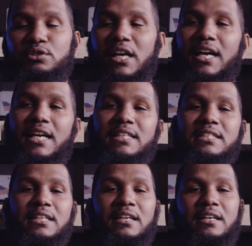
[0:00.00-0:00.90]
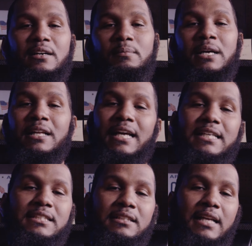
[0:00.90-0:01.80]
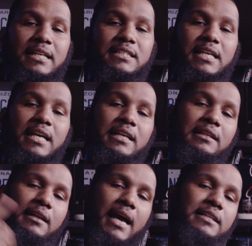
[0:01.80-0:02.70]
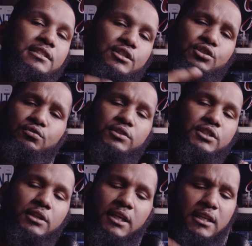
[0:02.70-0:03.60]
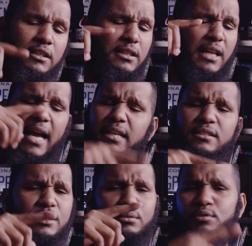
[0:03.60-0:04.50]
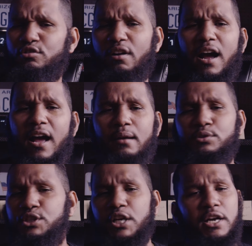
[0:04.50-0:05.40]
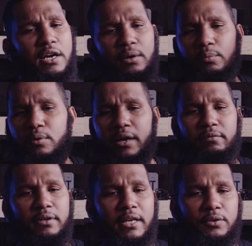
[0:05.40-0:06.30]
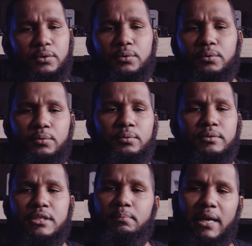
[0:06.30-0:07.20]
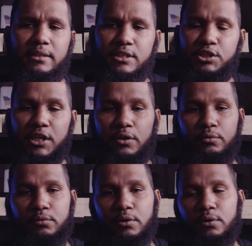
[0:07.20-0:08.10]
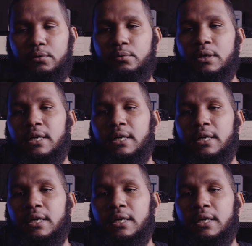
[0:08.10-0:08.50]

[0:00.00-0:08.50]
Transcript: you guys. Like I said, like, subscribe, share, whatever they do to make this channel grow.